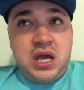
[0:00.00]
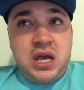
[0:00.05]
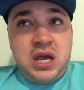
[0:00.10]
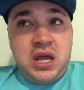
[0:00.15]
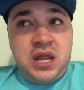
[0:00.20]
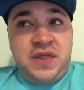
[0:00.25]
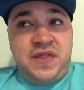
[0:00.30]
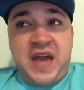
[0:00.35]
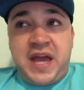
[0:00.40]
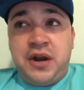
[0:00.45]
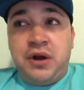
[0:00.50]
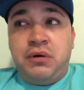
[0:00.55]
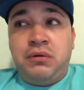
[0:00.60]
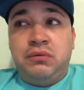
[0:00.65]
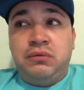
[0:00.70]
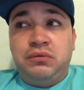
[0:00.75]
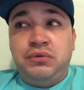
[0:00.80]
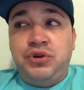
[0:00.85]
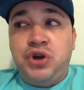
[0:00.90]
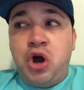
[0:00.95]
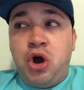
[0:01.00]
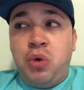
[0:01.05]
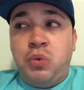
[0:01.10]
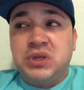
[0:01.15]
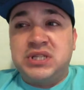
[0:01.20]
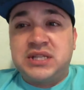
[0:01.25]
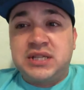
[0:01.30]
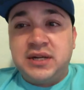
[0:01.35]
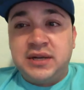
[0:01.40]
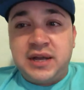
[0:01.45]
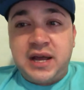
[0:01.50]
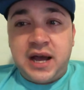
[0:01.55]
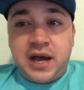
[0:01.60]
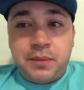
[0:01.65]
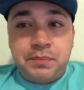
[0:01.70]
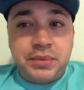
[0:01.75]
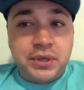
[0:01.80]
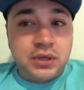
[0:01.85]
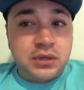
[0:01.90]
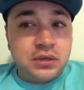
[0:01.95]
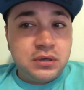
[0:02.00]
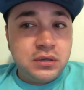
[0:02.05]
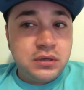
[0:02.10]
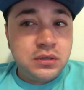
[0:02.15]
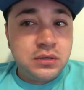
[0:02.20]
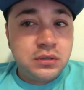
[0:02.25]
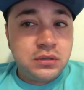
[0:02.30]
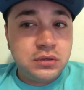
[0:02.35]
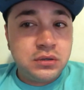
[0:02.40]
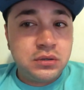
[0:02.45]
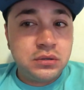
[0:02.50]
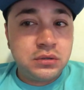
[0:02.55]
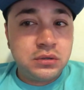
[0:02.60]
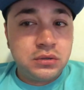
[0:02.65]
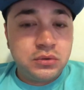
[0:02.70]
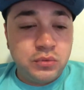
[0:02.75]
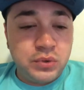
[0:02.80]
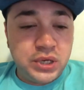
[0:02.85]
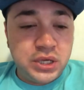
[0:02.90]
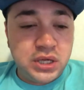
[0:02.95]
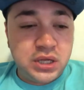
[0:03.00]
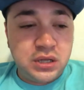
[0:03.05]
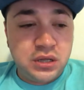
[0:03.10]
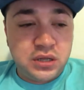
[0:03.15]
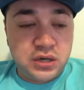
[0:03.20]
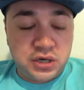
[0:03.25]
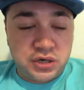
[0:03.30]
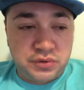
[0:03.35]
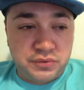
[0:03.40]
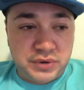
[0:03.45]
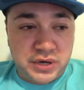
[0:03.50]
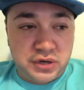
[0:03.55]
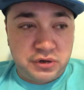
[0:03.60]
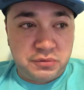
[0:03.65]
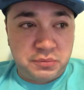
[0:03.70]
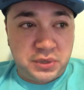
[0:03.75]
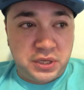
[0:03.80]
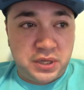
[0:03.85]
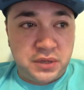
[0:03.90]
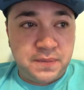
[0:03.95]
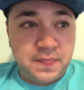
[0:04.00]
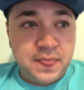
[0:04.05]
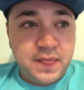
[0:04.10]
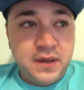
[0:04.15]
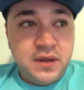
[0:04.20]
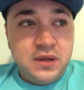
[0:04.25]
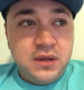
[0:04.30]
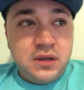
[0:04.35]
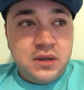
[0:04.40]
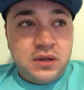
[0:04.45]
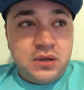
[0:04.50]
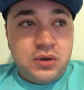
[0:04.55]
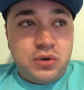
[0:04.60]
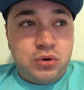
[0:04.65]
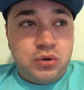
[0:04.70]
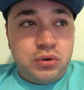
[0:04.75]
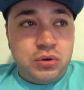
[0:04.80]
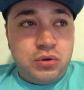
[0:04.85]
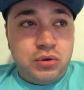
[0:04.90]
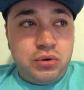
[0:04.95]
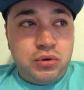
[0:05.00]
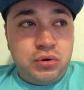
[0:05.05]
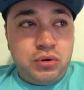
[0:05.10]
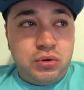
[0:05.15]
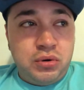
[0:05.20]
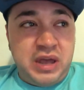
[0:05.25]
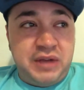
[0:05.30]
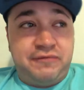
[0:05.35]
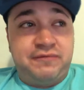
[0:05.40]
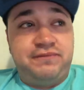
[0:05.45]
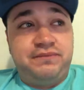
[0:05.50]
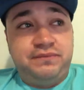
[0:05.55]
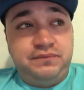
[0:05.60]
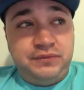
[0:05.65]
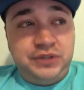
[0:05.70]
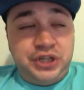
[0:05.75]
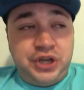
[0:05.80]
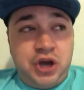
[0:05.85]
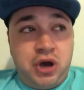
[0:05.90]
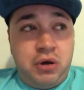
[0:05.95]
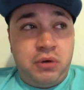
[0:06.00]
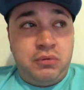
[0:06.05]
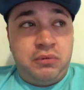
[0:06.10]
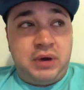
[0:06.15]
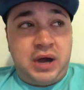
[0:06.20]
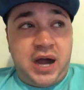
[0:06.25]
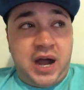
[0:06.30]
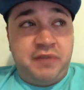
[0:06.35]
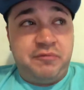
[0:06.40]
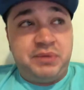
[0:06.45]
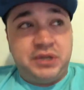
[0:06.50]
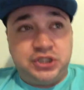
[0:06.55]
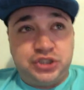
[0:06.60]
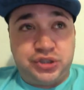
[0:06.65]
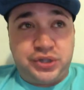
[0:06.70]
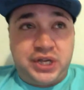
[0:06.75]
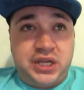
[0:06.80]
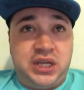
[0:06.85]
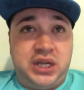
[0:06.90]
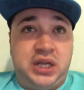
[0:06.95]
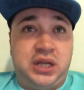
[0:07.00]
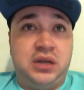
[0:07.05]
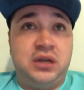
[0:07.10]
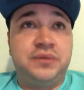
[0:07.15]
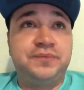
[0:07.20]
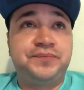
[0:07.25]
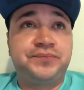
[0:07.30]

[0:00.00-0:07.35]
they don't know what's going to happen when they're around me. If, you know, I've been drinking.